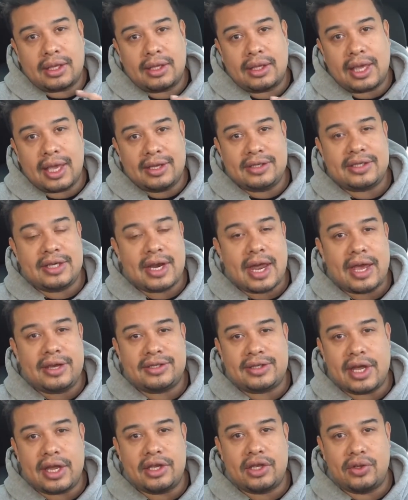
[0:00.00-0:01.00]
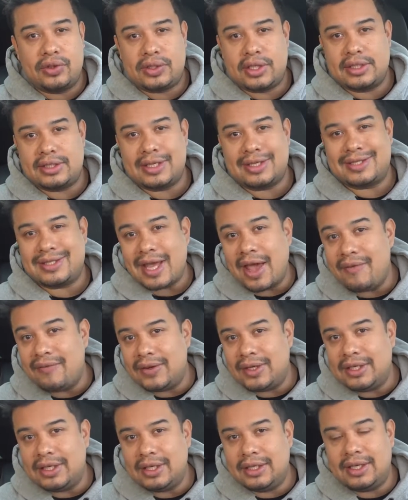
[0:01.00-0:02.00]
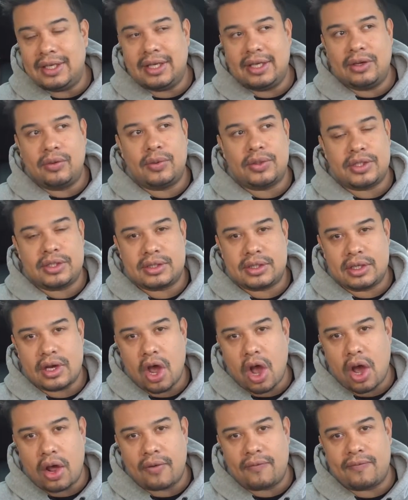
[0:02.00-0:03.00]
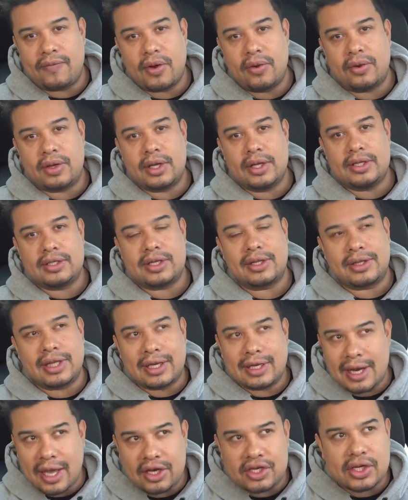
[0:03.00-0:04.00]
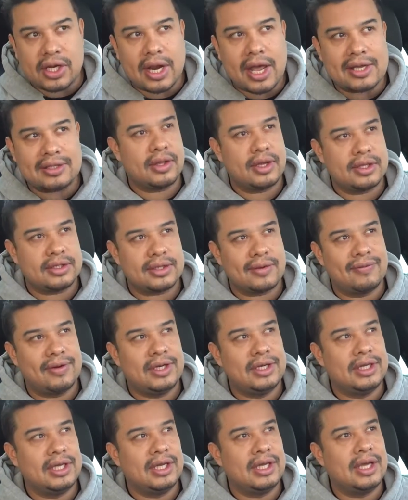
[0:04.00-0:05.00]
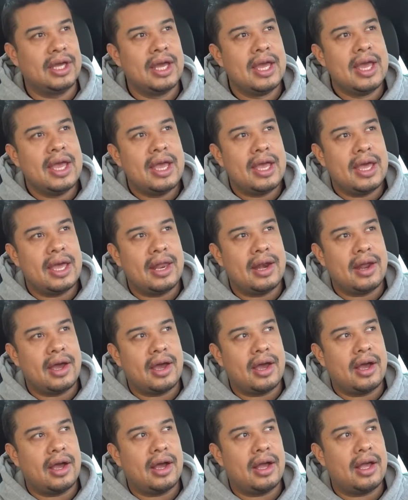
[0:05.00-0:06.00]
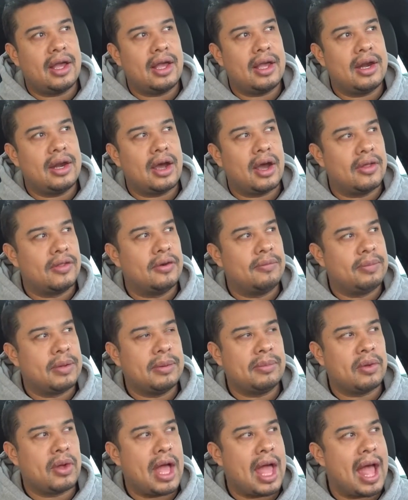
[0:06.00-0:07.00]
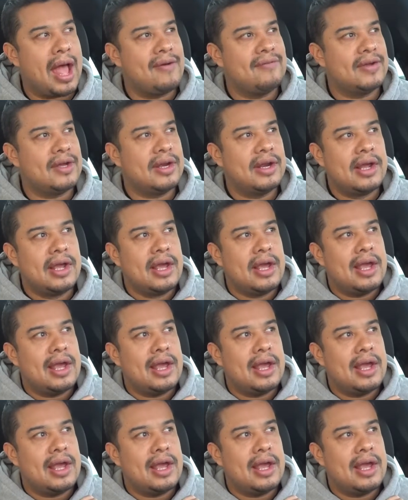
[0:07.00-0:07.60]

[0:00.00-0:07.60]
Casey Neistat uses a 70D, which is an autofocus. I think Nate Shot has a 70D, and other people have it.